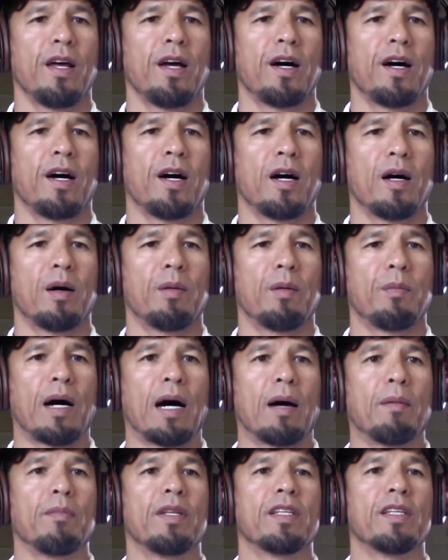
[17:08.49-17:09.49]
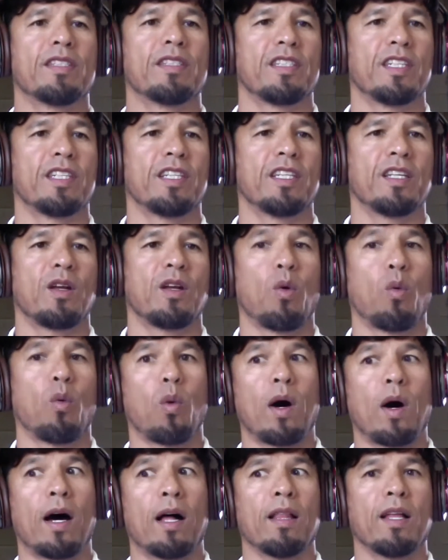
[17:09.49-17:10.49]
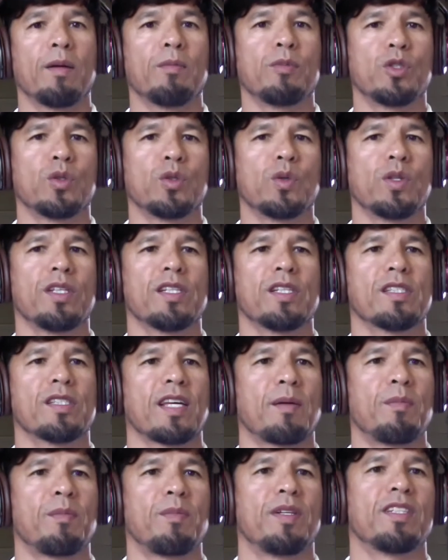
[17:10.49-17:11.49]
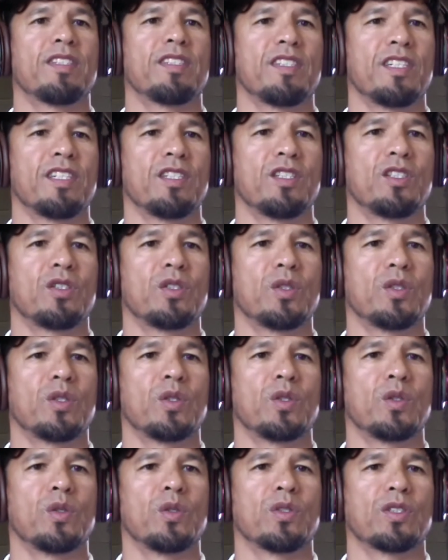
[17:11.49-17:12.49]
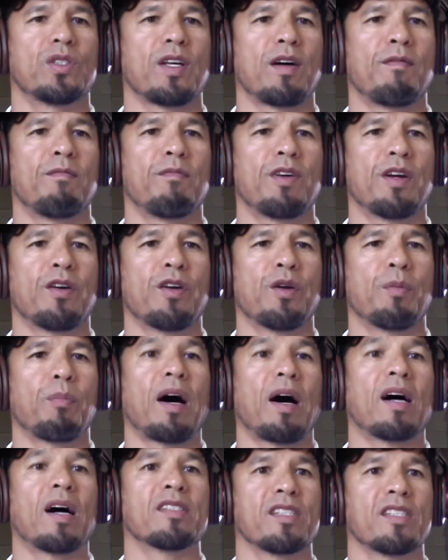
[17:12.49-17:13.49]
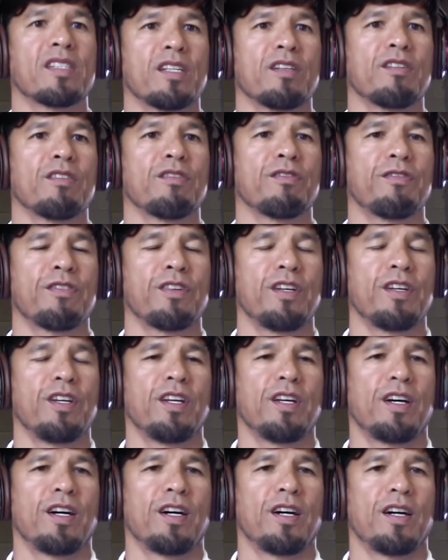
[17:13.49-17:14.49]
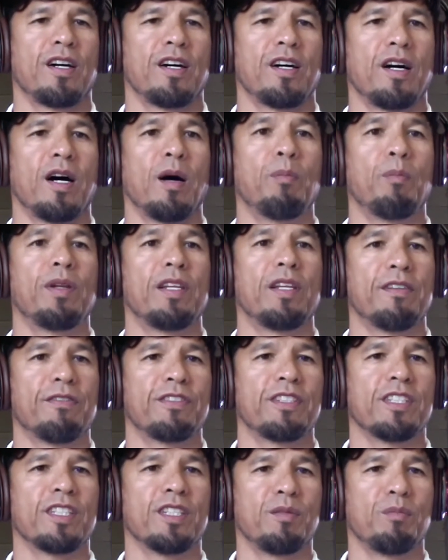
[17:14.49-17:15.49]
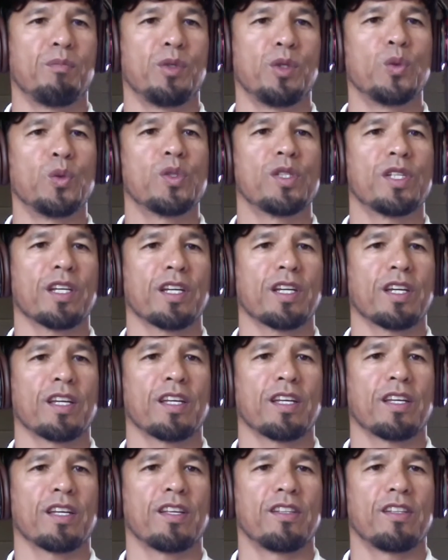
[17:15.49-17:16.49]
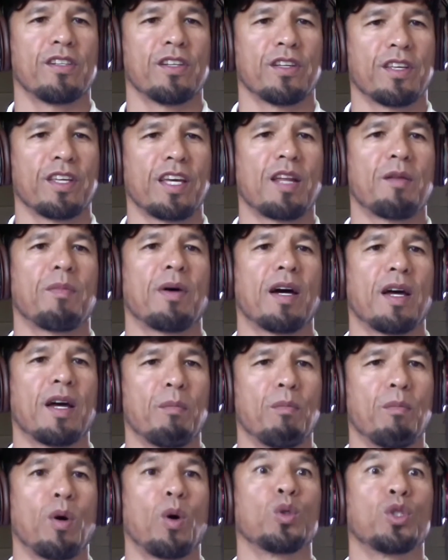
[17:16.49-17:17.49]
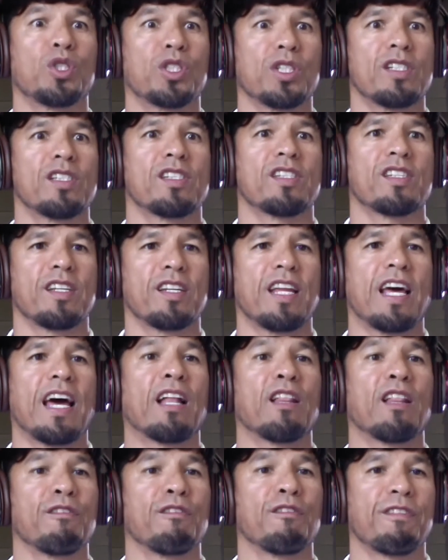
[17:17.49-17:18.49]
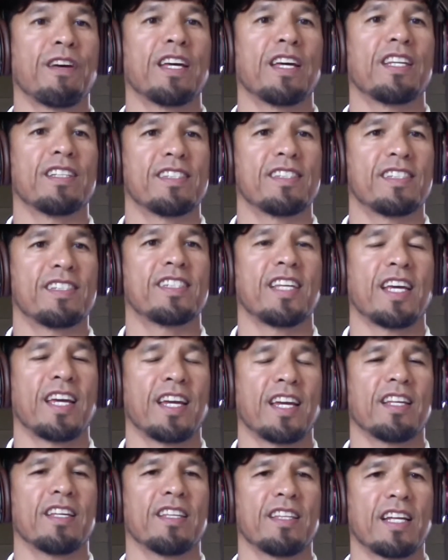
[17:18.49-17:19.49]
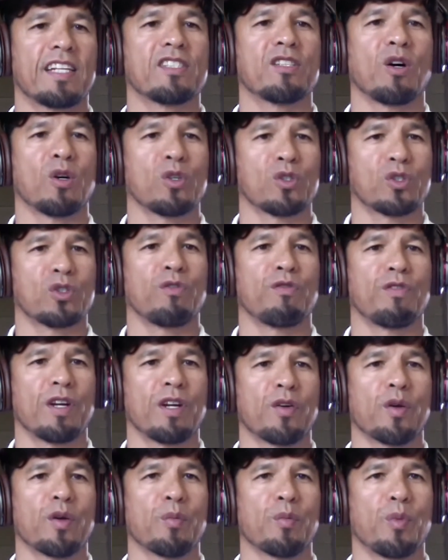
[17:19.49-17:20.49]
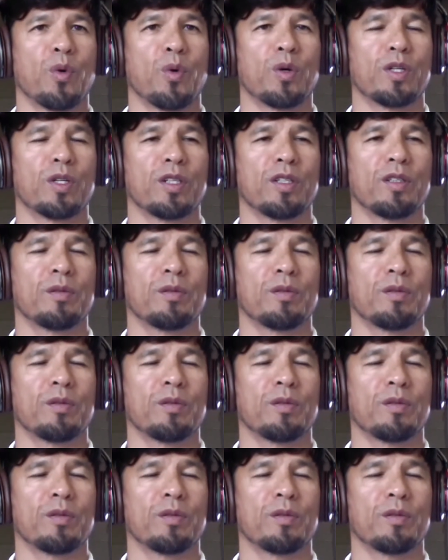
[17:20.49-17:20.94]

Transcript: Um, I'm listening, while I'm doing this, I'm listening to some very positive, uh, uplifting music to get my emotions in an elevated state. That's also very important.